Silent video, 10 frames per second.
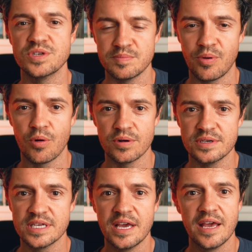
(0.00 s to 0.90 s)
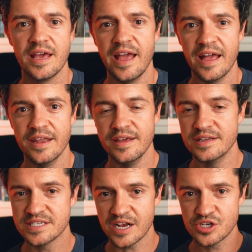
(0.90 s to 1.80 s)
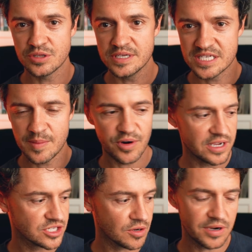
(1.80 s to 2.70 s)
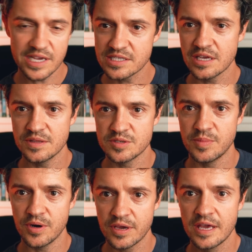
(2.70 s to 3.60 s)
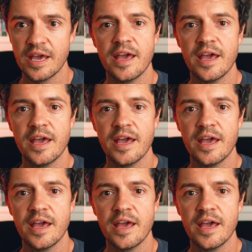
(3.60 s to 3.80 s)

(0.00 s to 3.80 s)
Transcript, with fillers: was important. And it is actually summarized so nicely in this book.